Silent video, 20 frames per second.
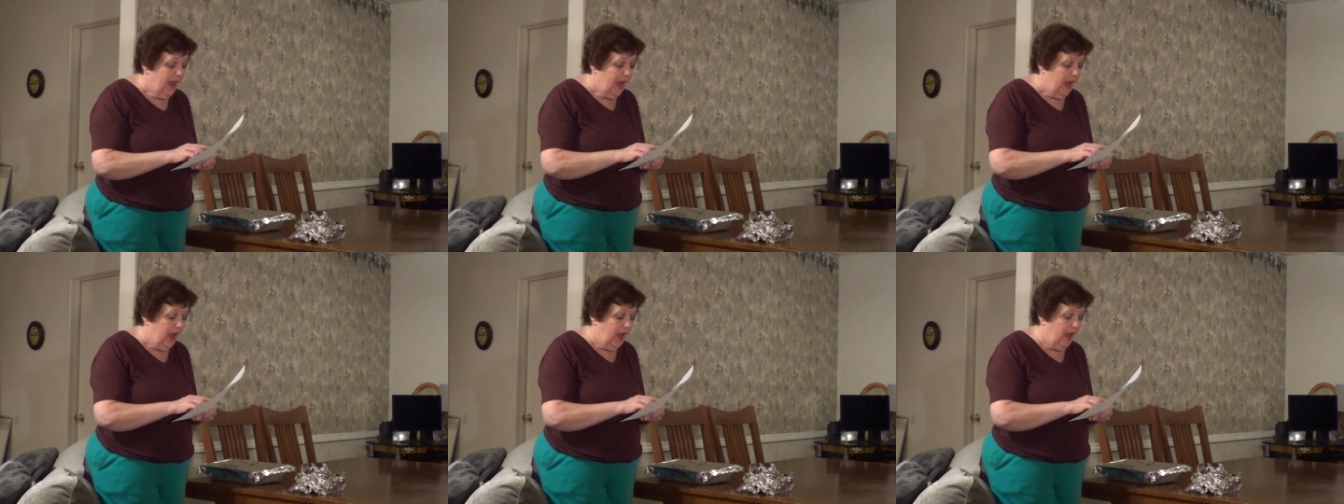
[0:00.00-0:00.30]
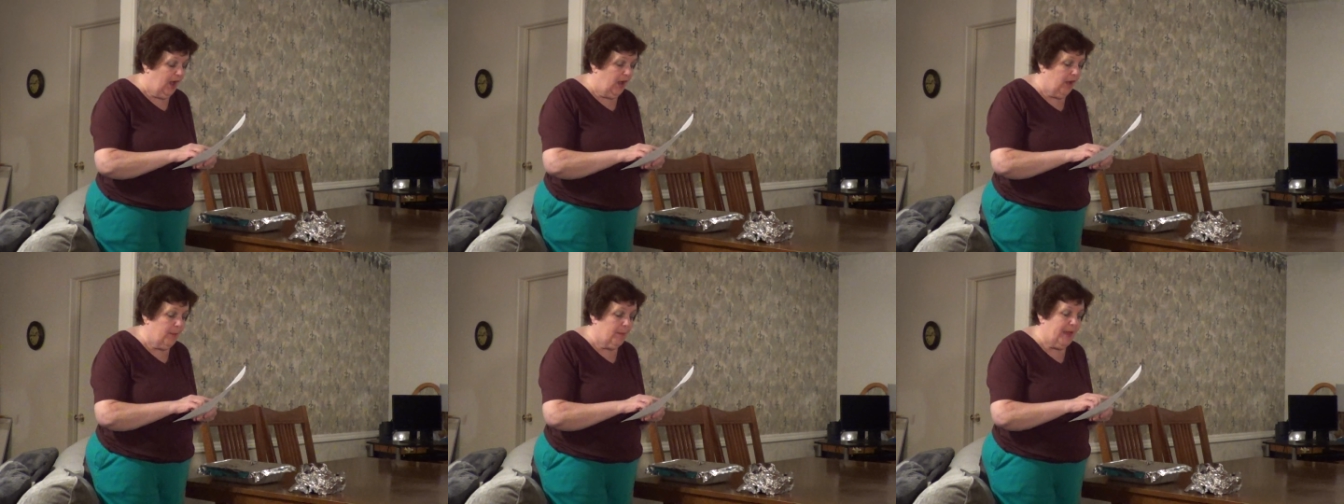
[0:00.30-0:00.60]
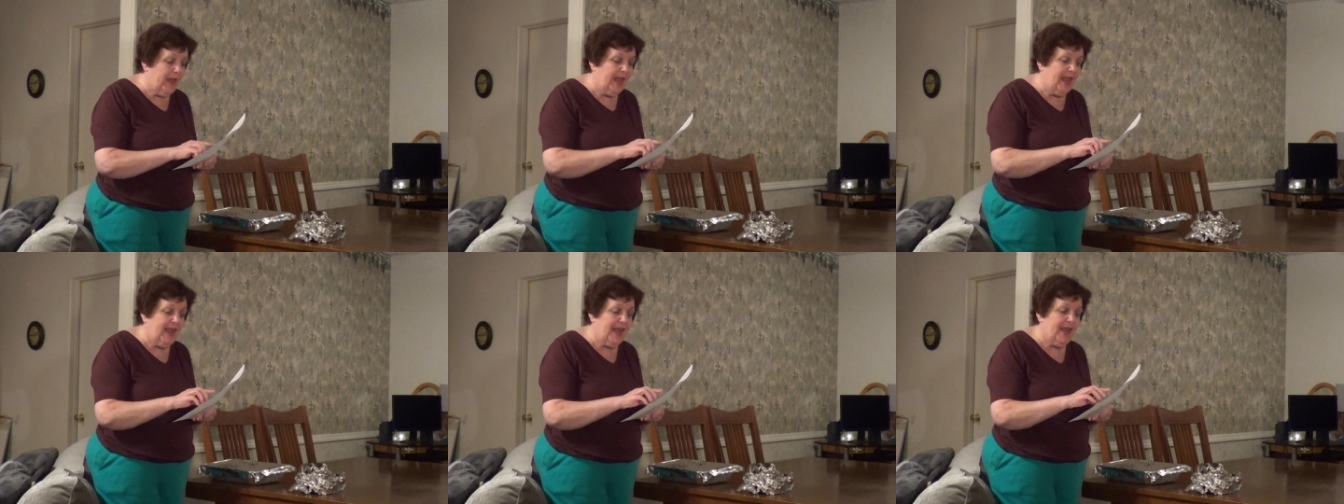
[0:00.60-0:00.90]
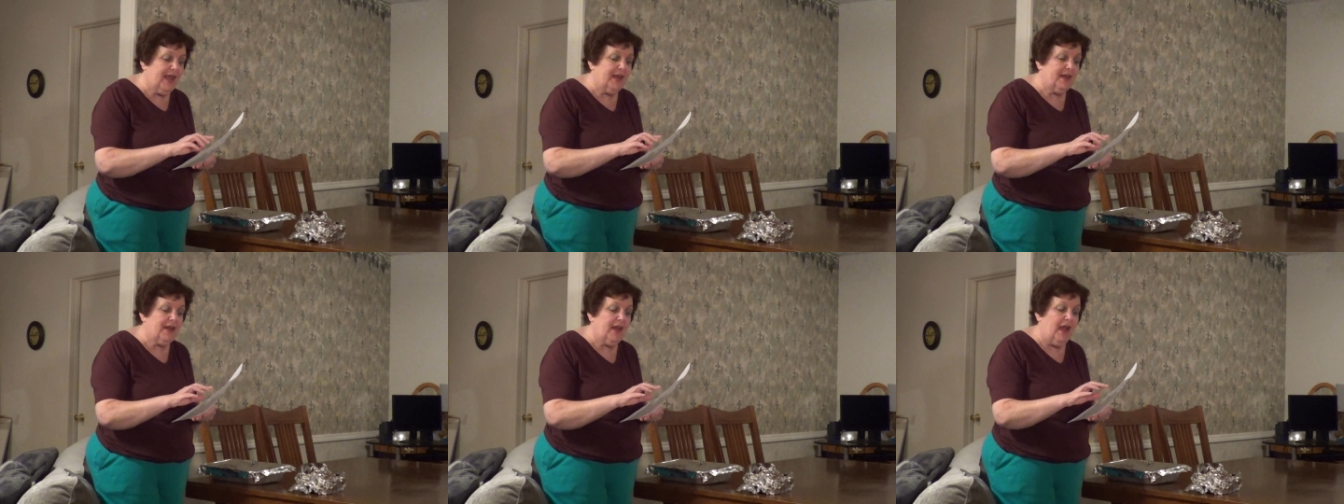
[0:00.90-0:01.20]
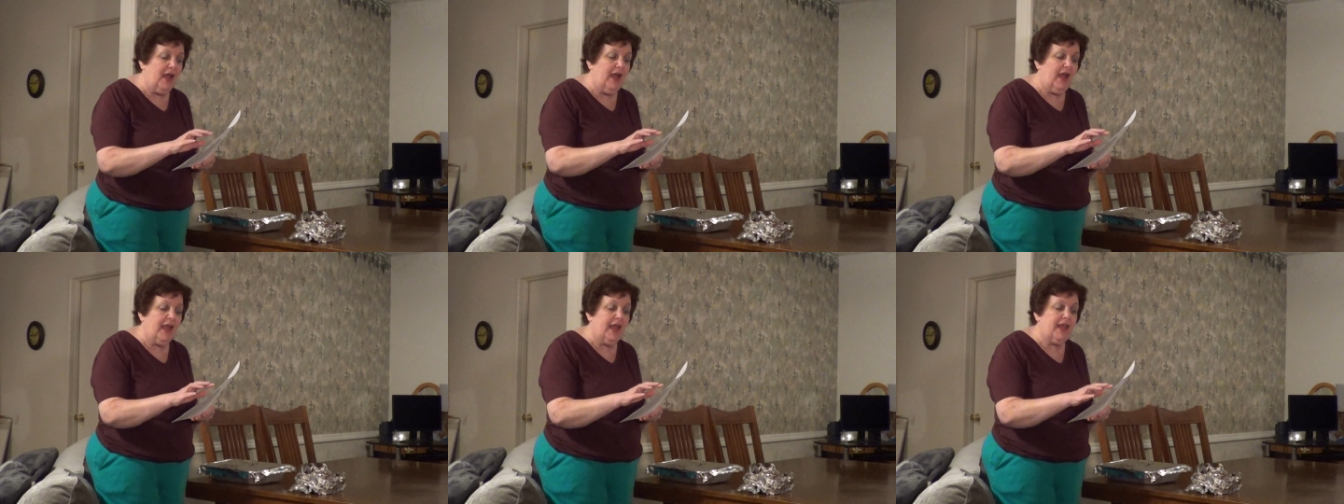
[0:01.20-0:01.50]
Um, and
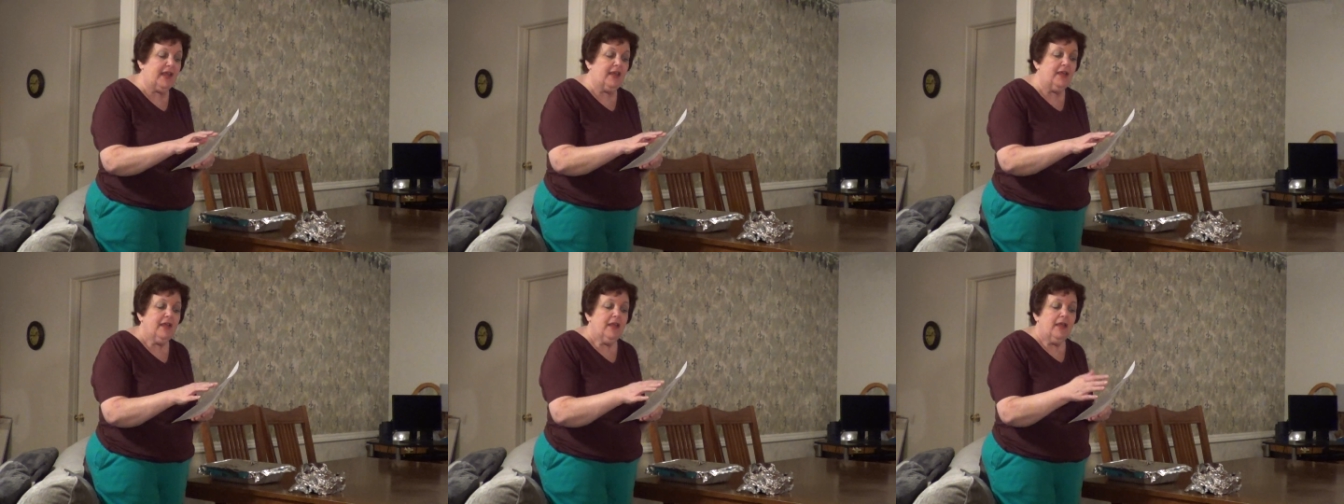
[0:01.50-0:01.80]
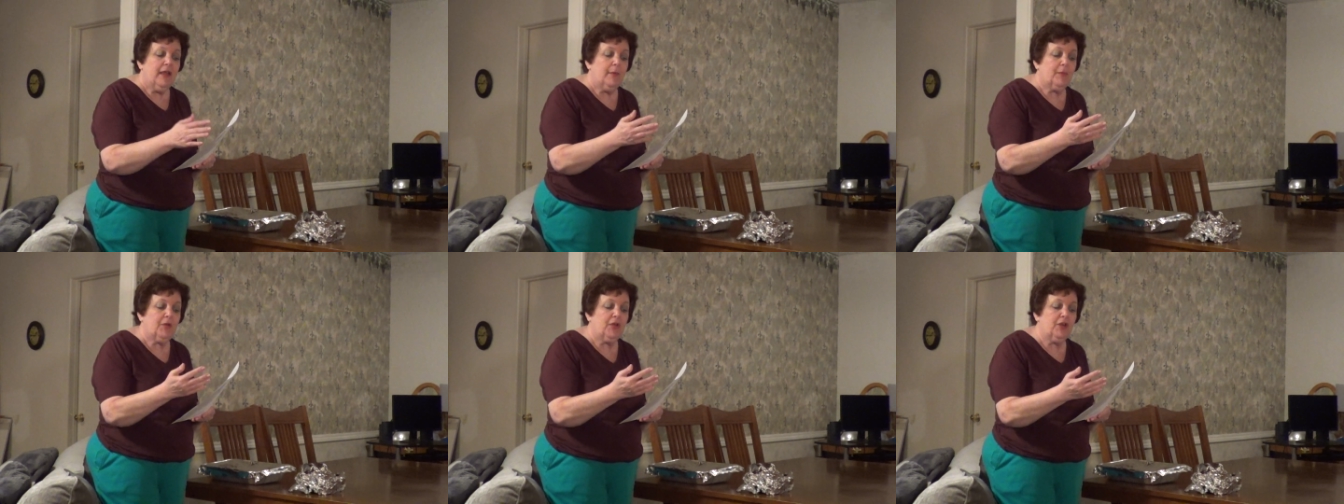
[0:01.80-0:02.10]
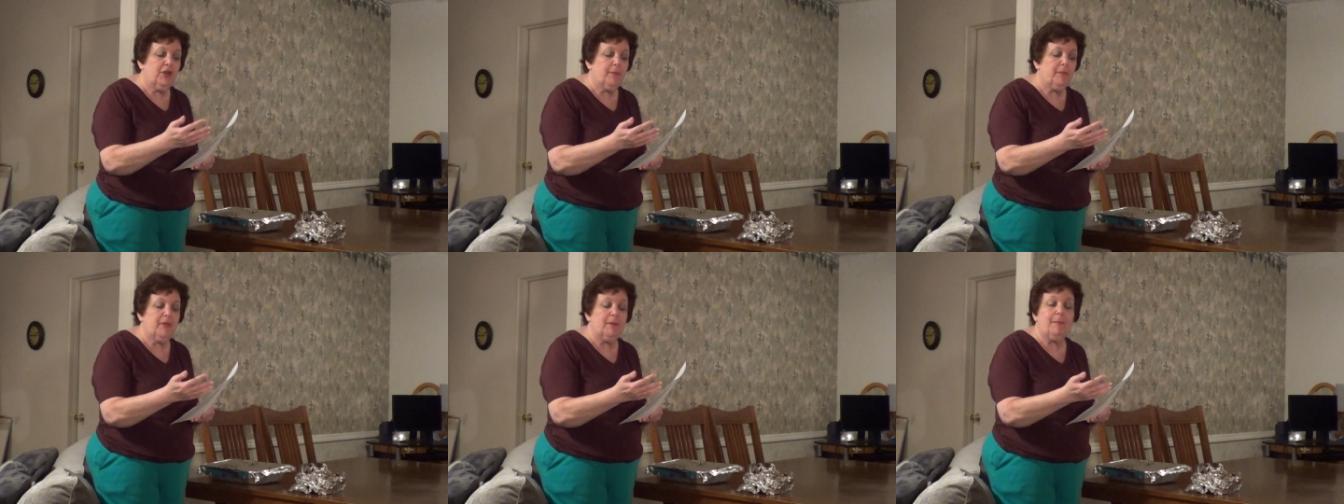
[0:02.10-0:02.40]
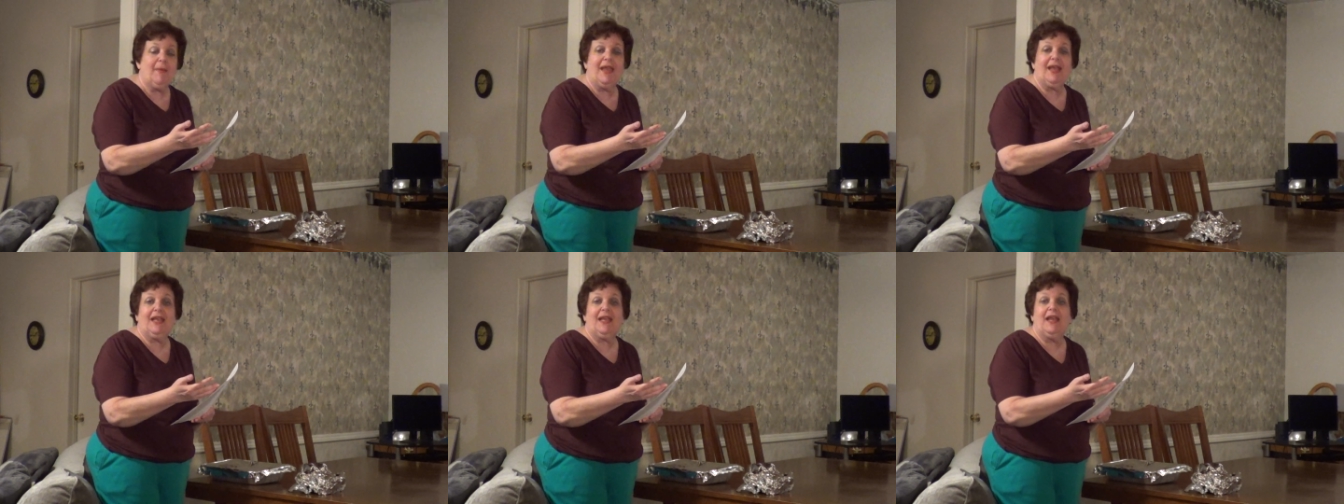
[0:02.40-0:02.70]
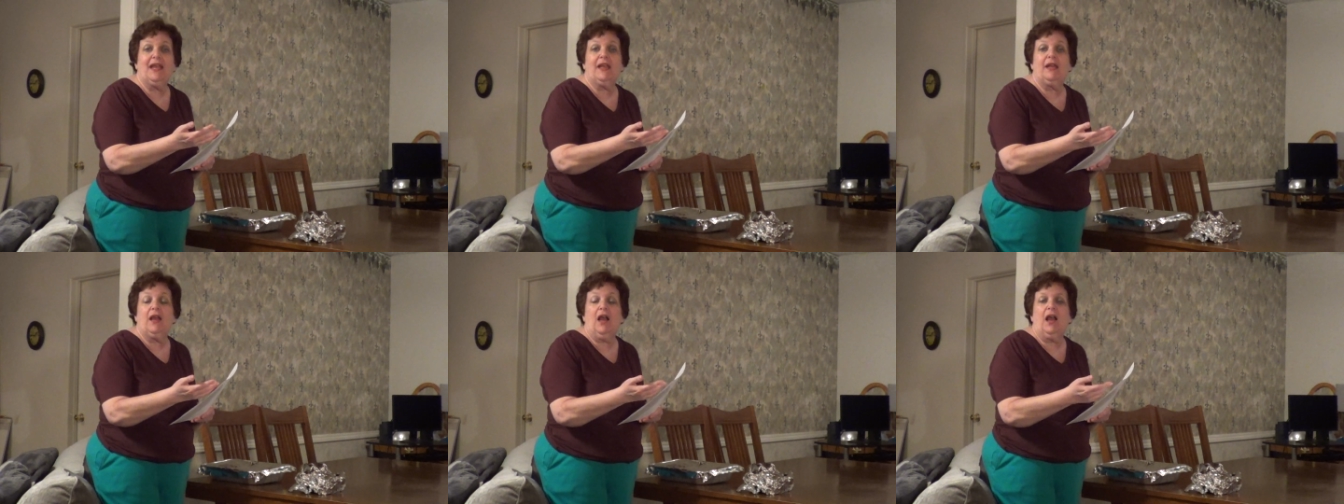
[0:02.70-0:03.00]
I'm going to be making, uh,